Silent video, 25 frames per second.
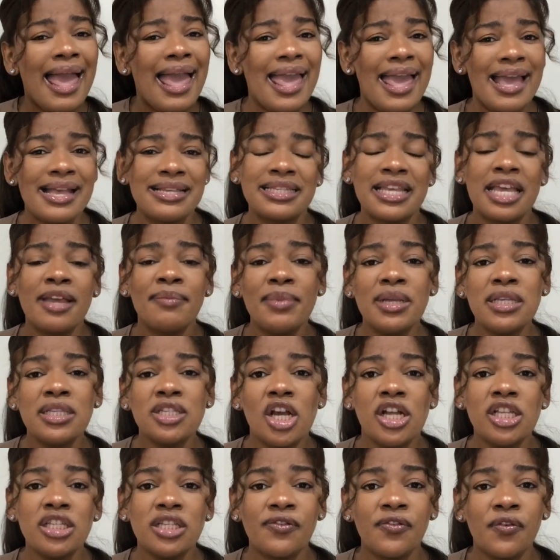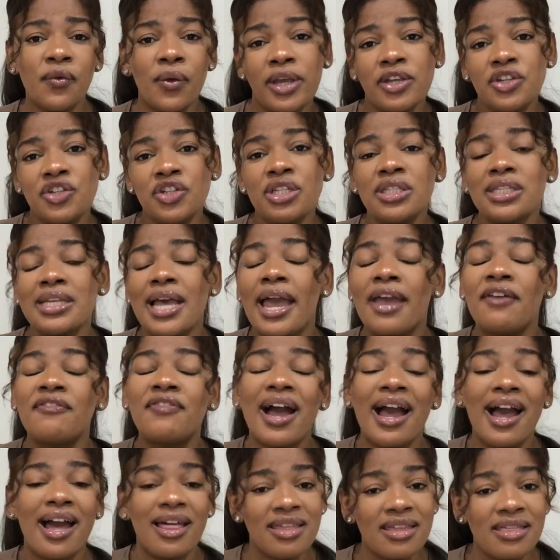asking me tons of questions. I have
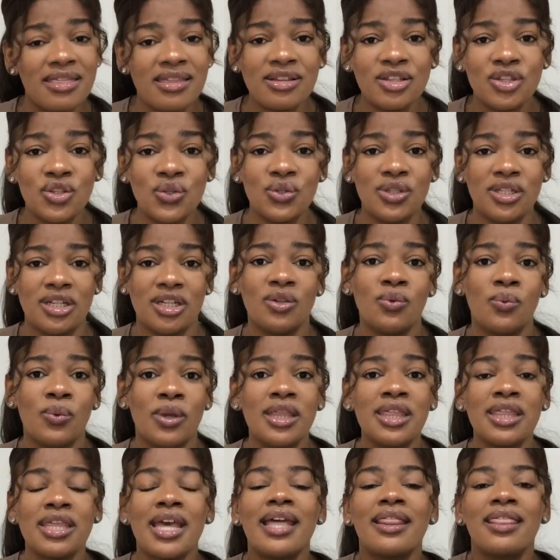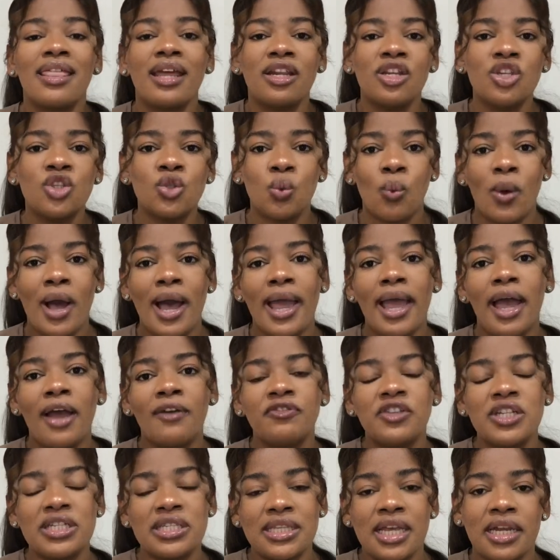other things to deal with. That is why
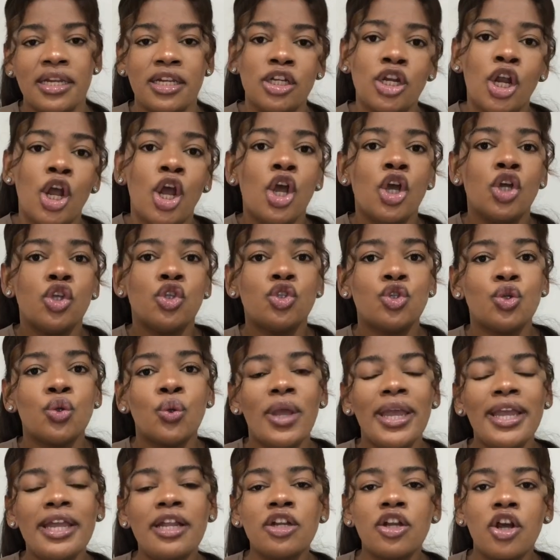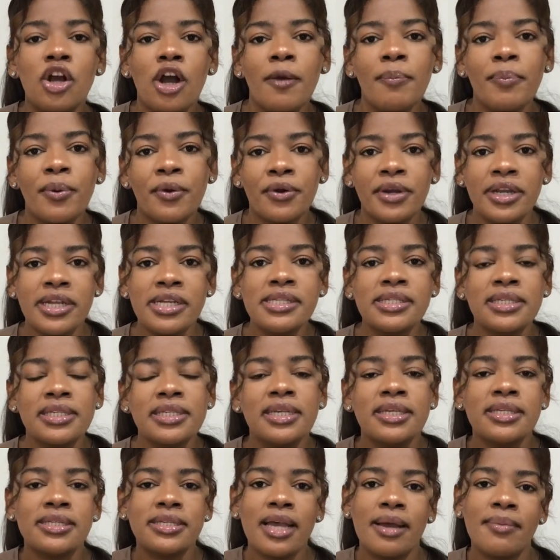I've decided to incorporate
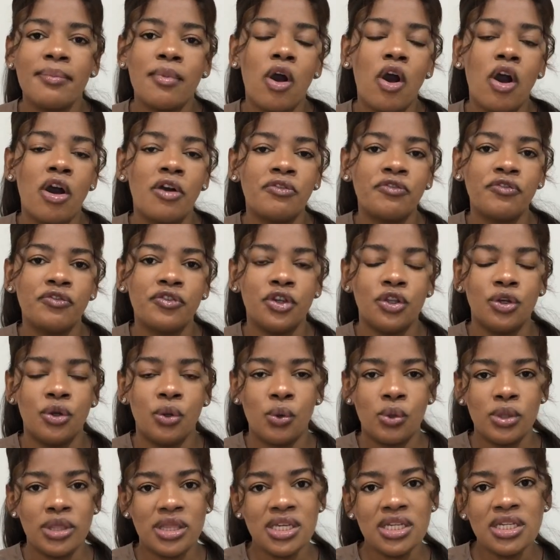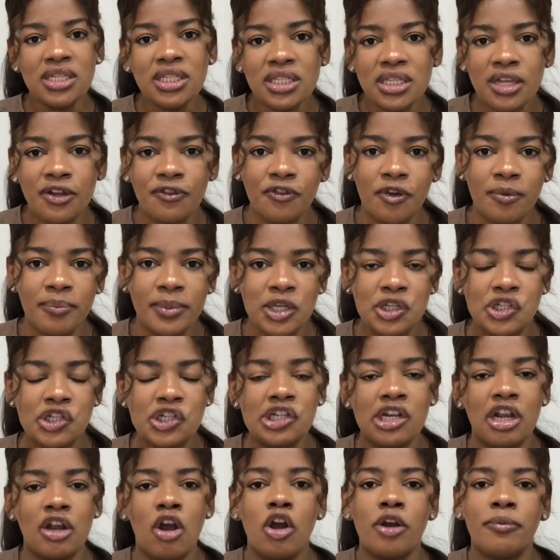some of, you know, this
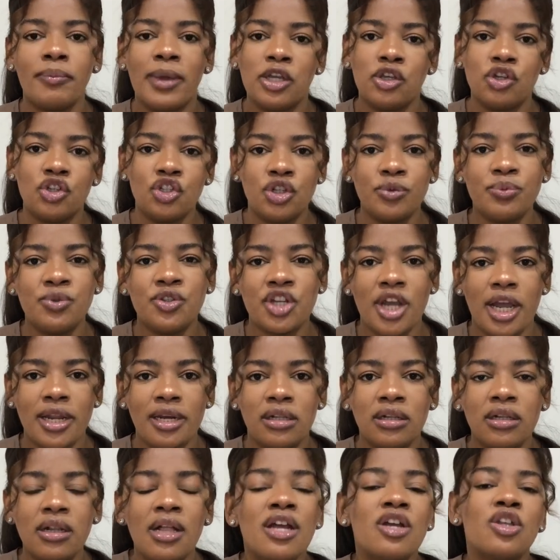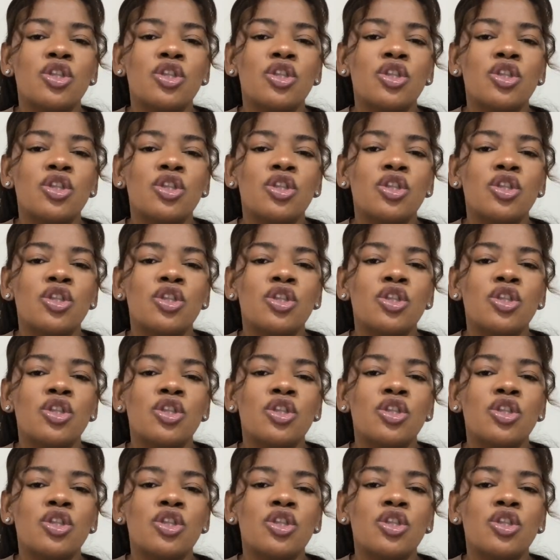information on my YouTube channel